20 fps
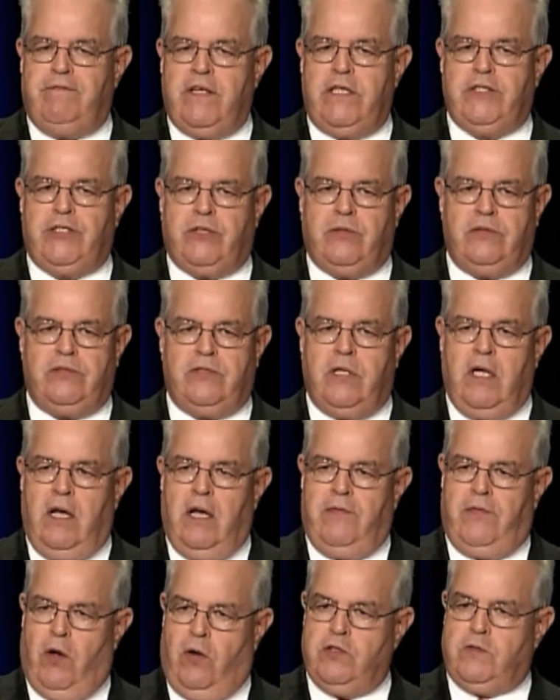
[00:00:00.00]
officials,
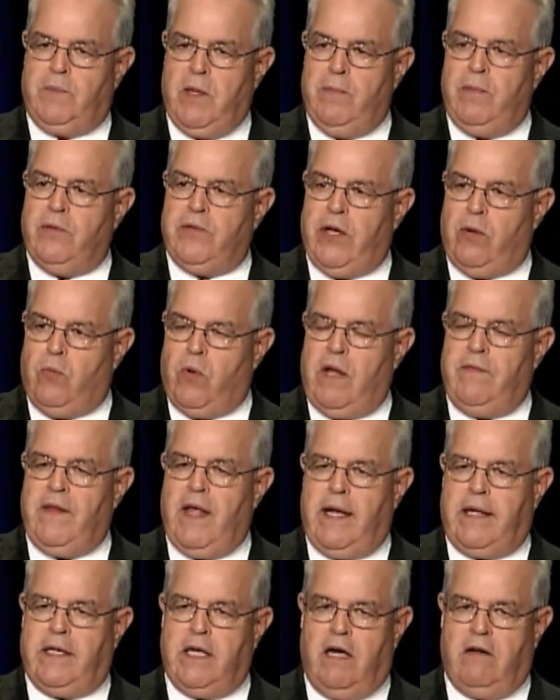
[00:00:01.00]
those people that run
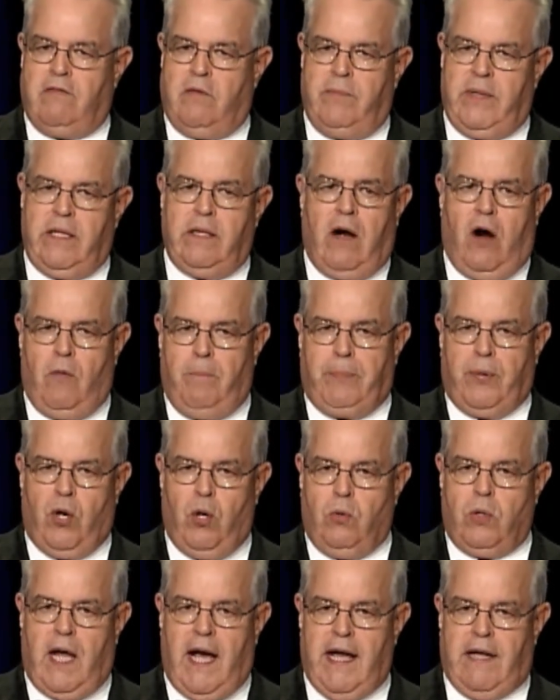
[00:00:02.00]
that government, are
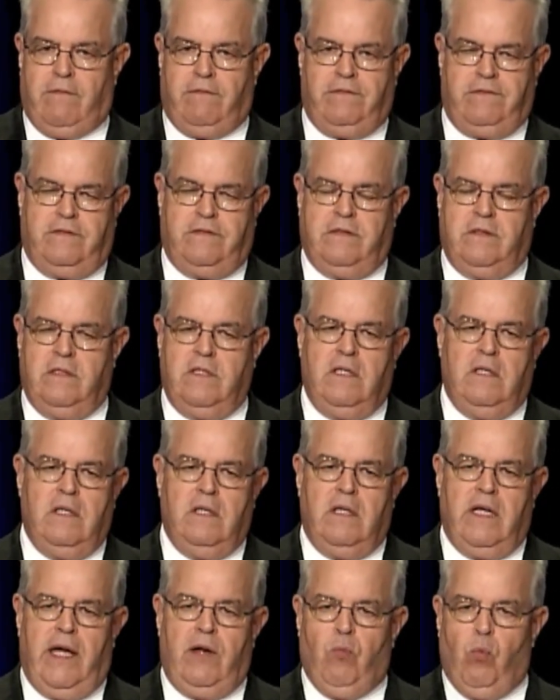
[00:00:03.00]
pro-life.
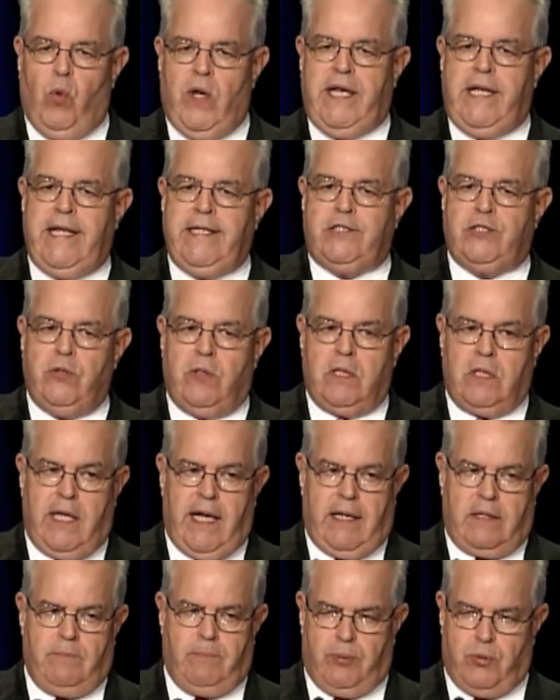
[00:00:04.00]
And we need to
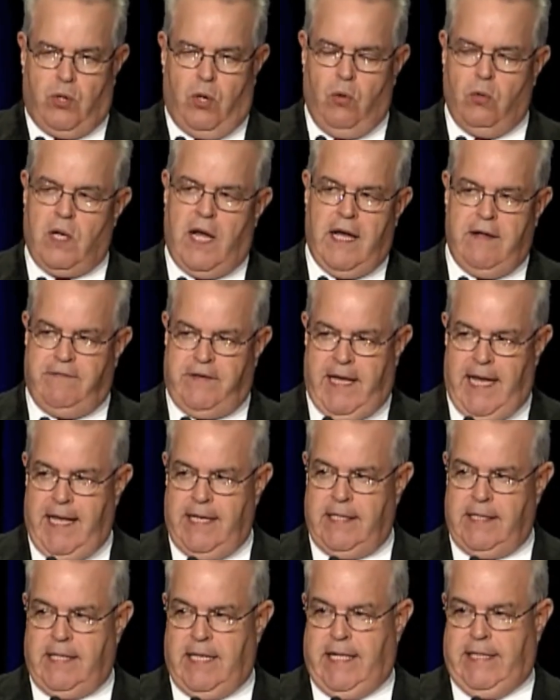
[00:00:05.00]
elect pro-life
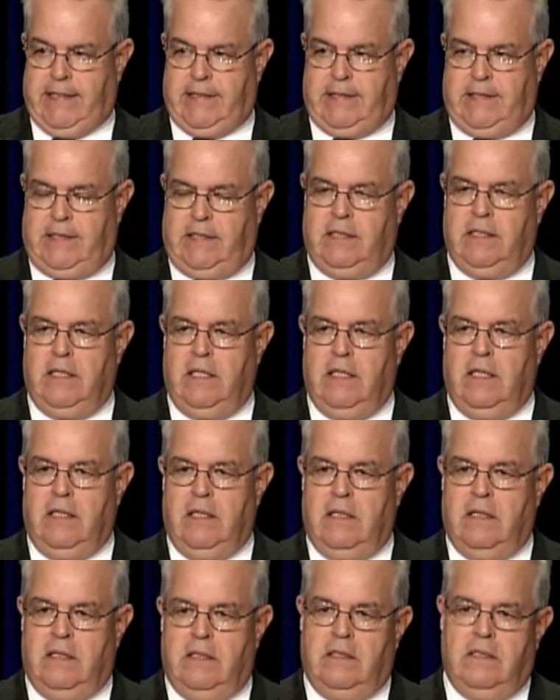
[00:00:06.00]
candidates
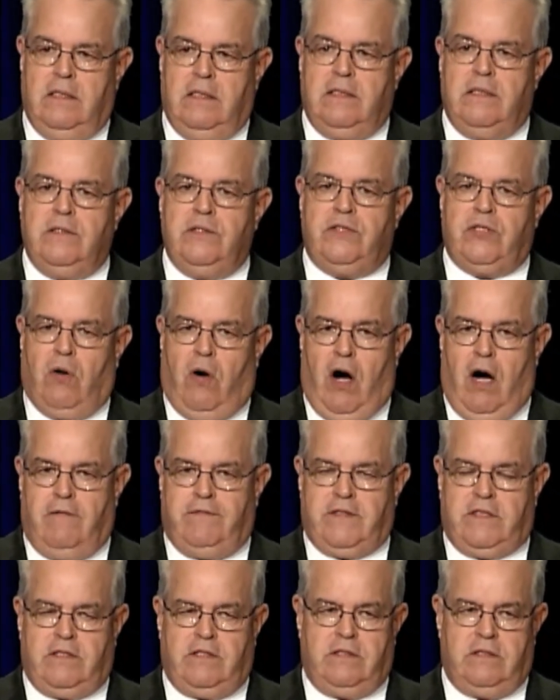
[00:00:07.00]
to
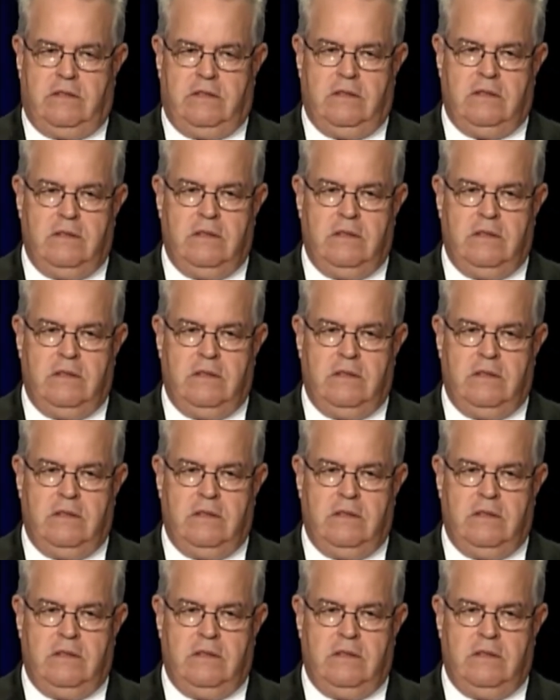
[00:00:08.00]
office.